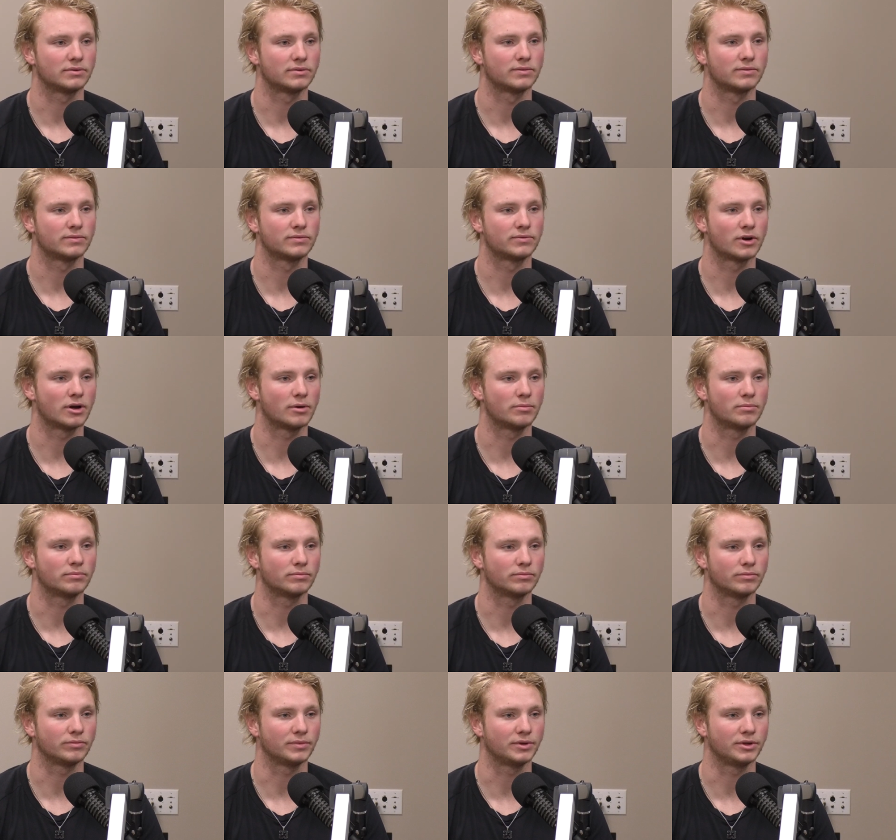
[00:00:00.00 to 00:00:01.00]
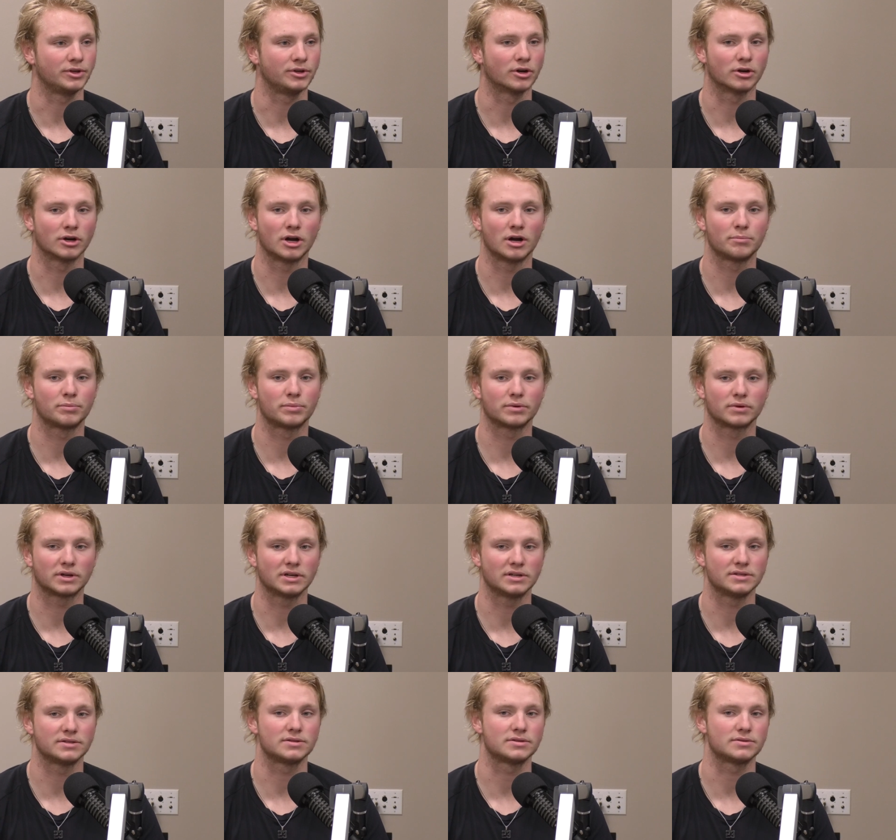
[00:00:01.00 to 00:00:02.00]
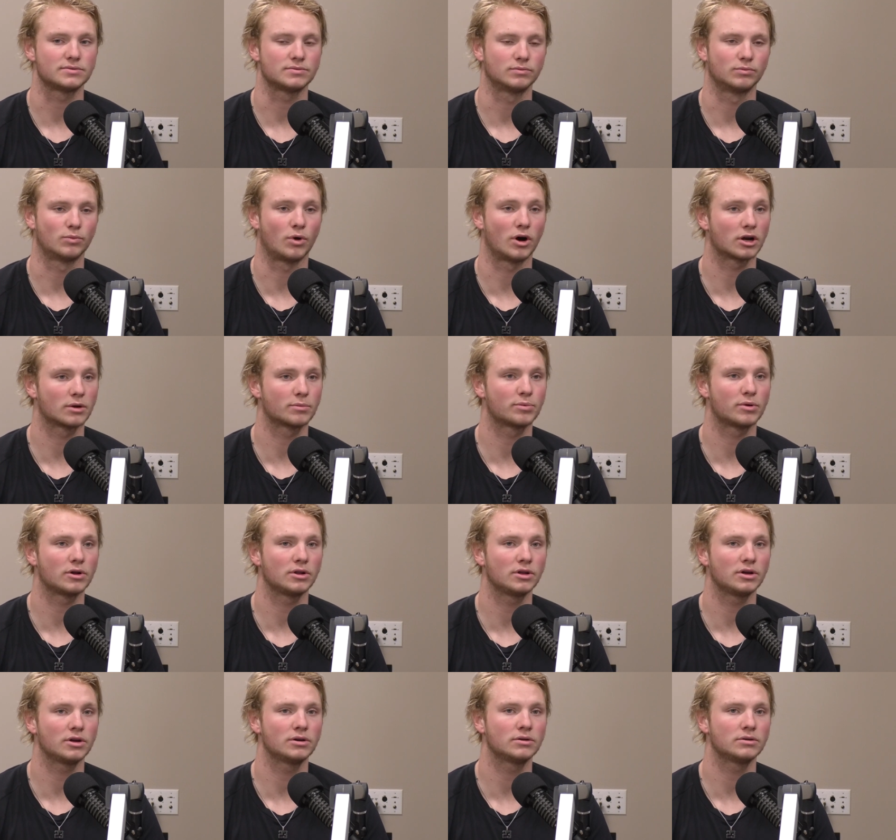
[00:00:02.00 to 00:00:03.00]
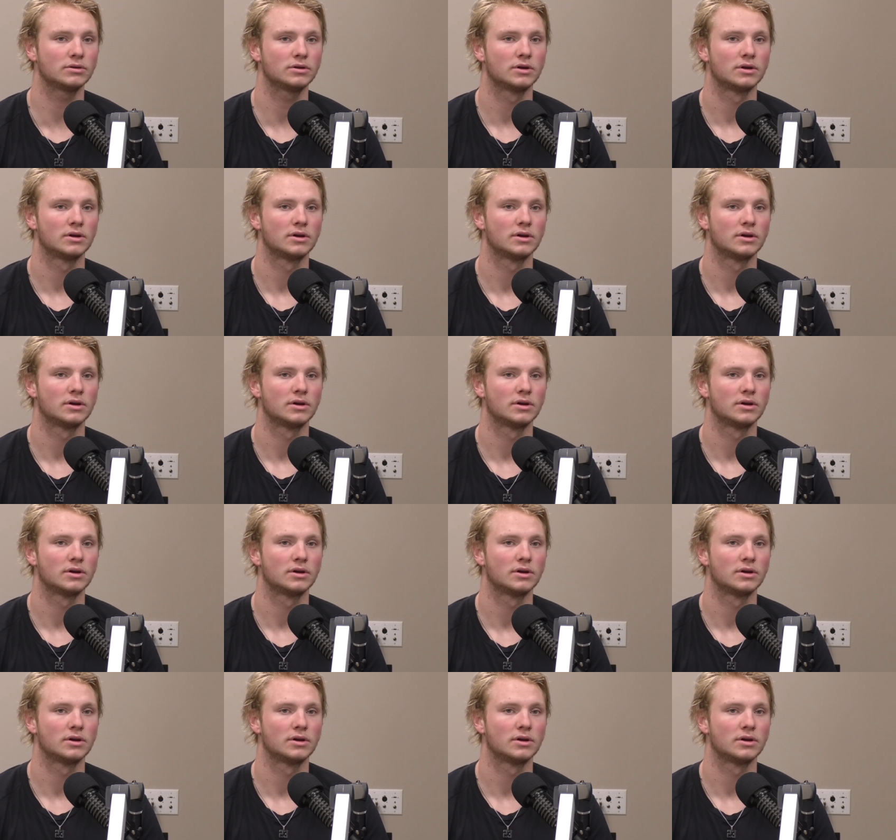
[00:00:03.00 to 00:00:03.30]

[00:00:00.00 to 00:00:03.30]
from Europe because water polo